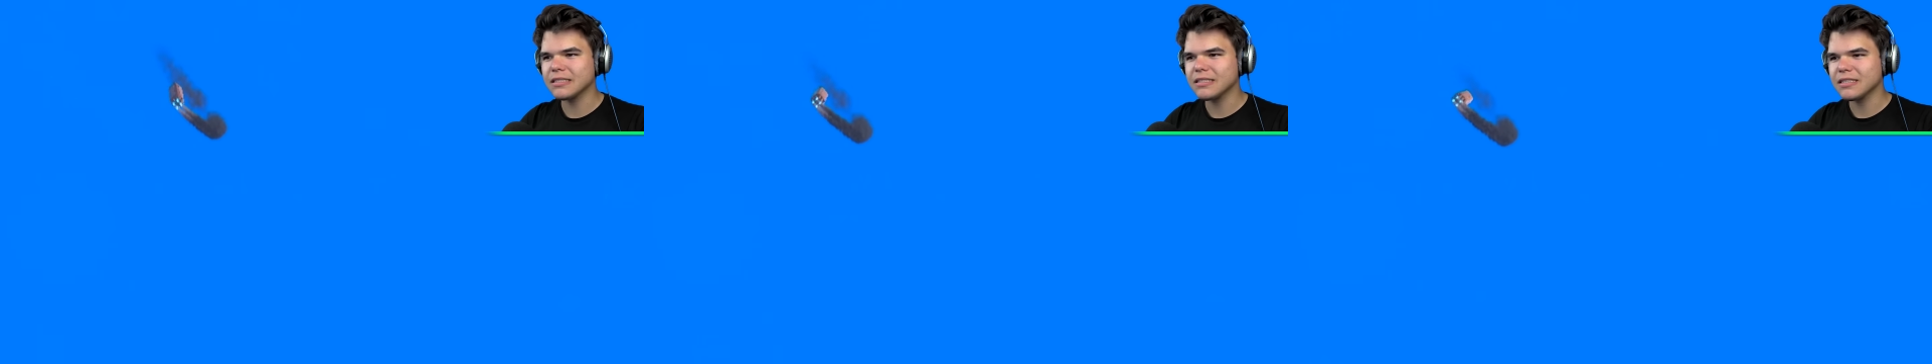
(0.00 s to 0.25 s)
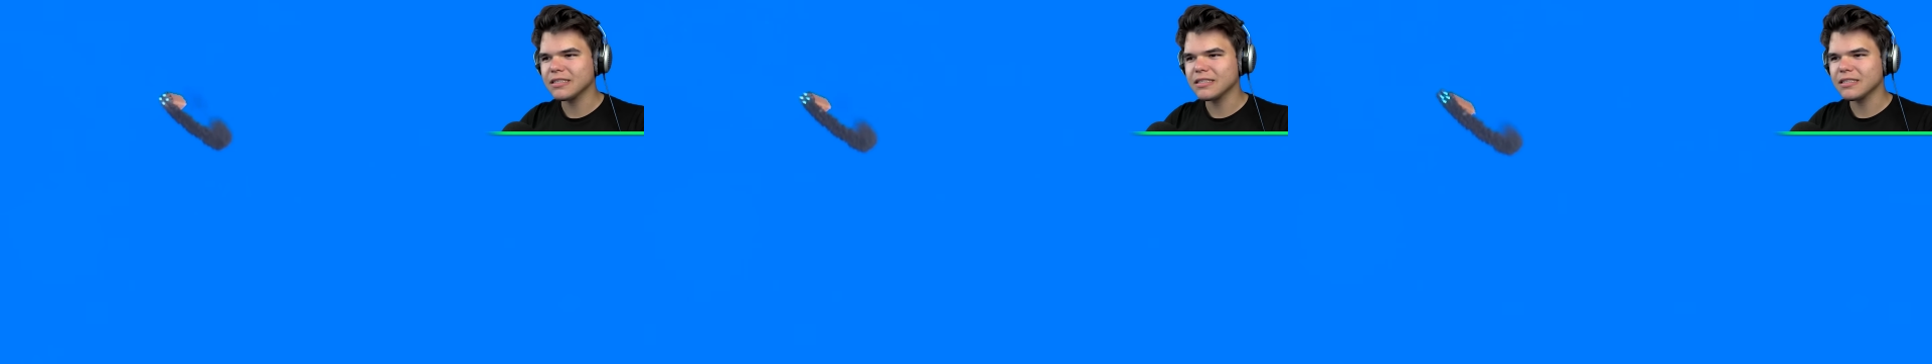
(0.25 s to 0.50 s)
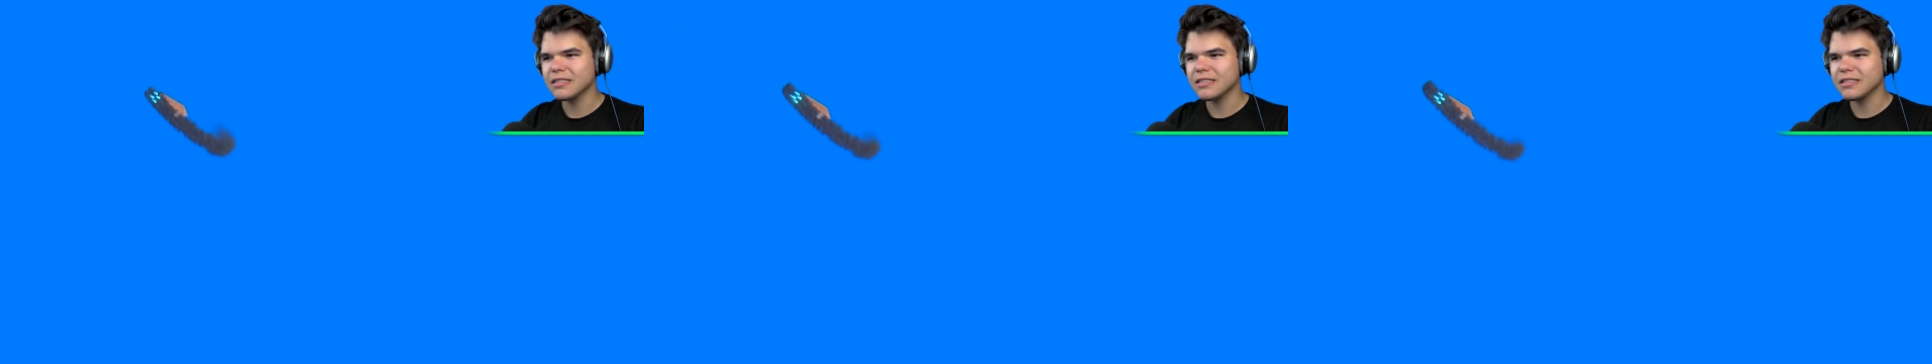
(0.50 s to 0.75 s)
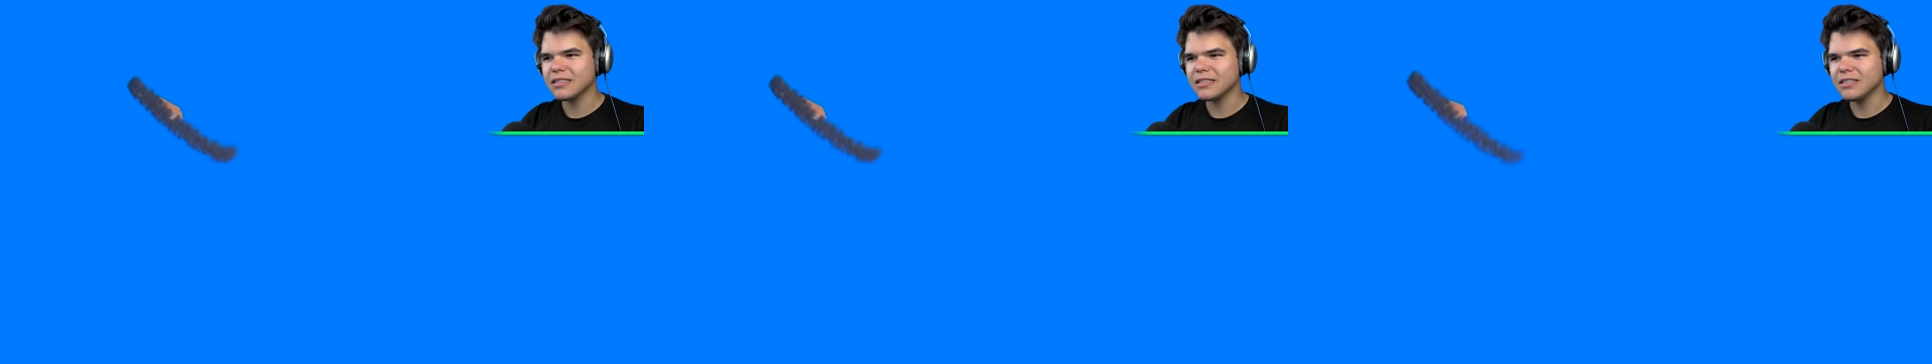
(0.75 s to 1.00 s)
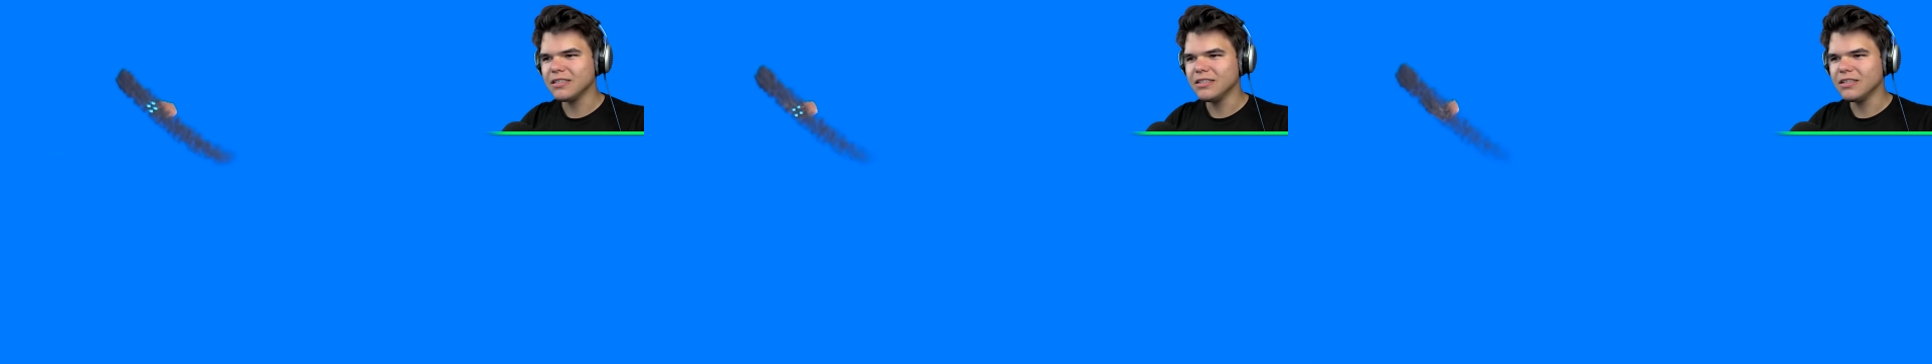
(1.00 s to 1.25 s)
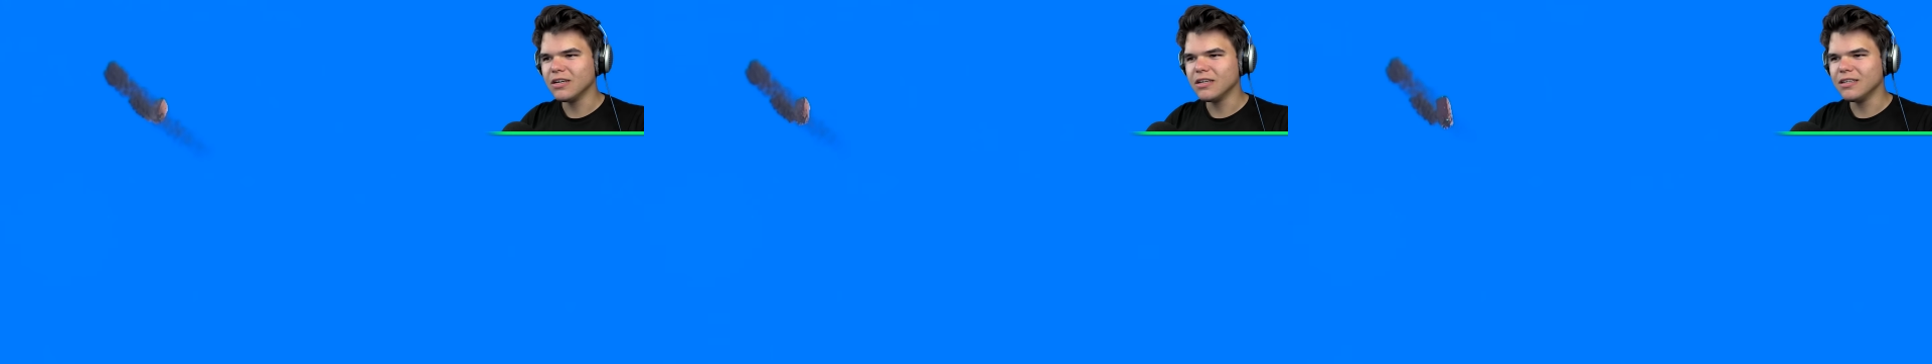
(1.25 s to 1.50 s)
We need to be
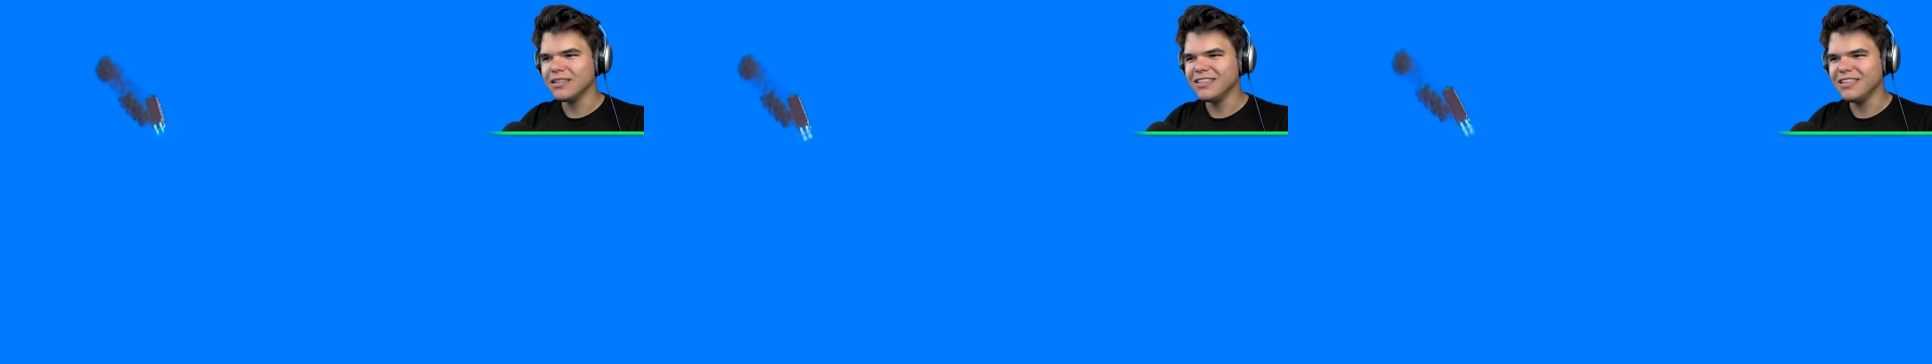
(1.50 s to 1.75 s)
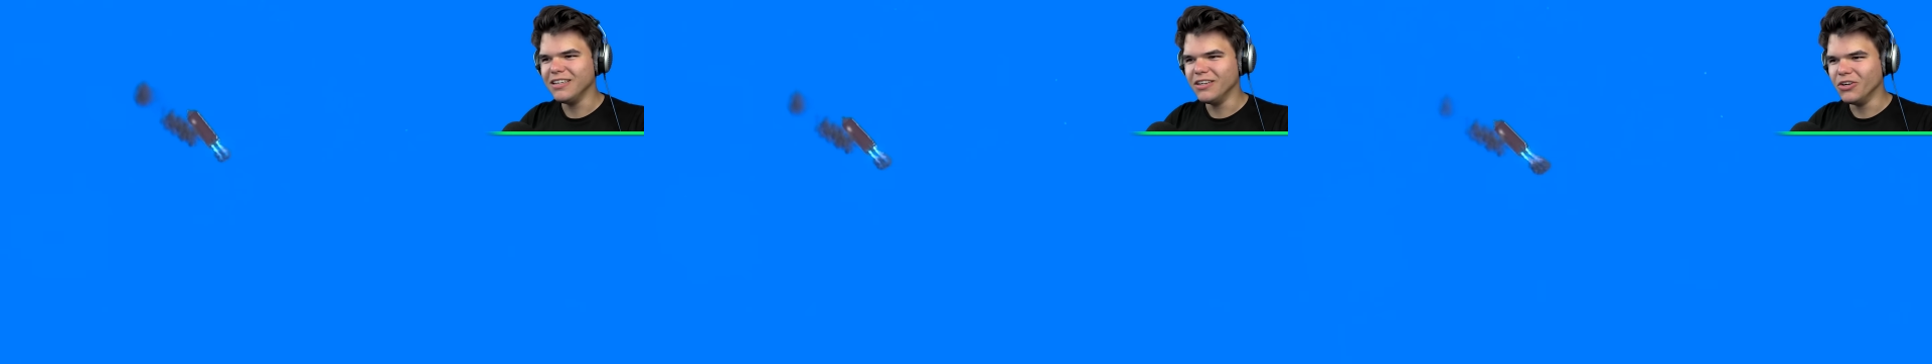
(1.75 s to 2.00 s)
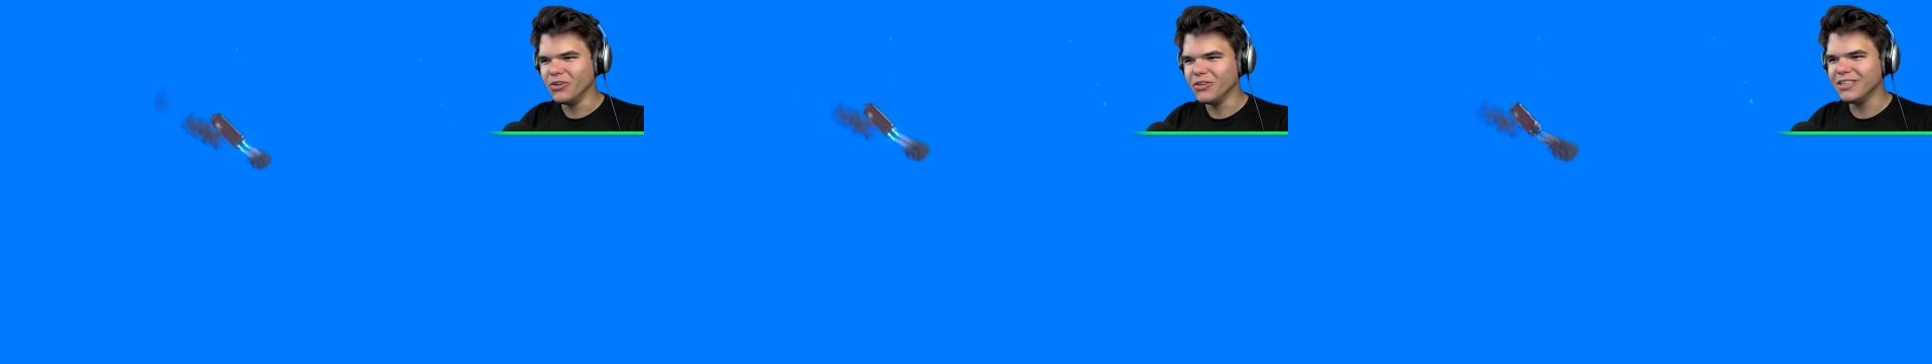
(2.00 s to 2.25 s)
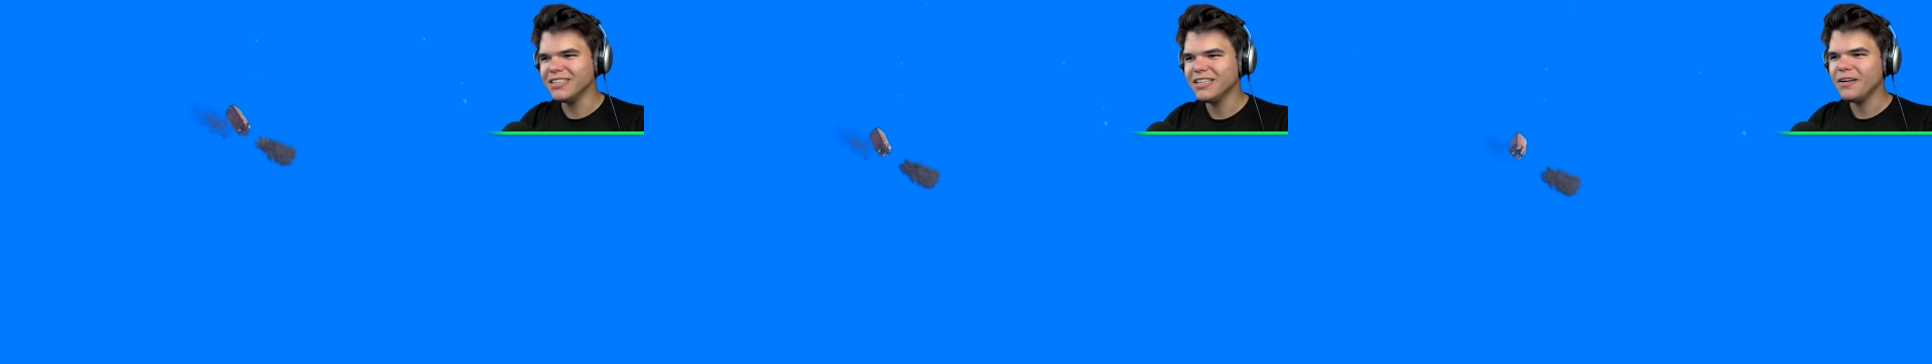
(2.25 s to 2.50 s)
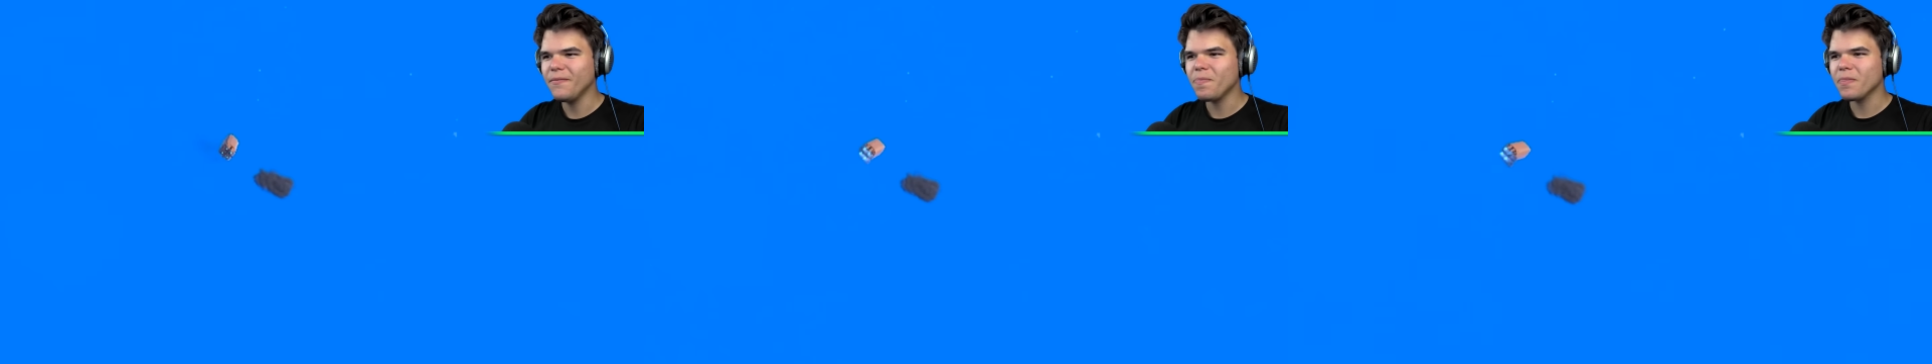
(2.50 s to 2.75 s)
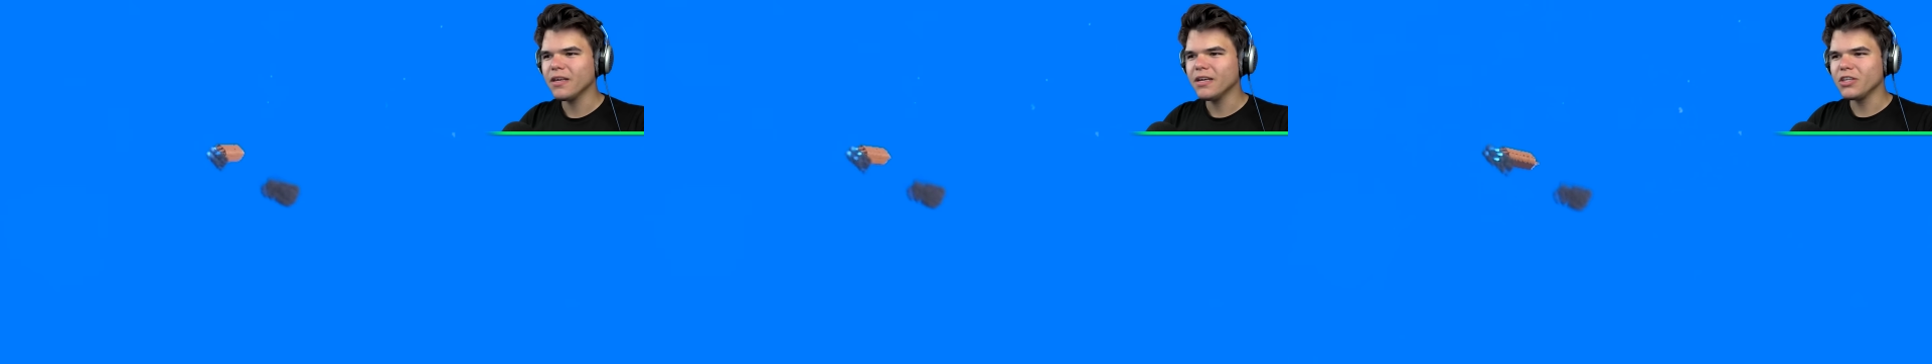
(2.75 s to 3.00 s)
landing where you. Okay.
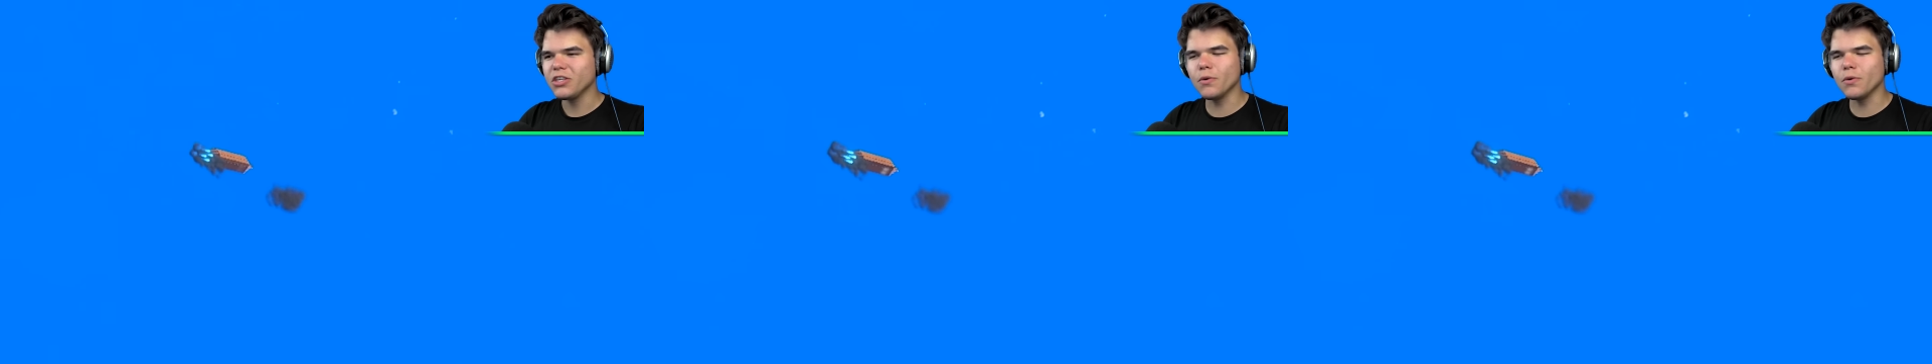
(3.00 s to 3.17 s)
Okay.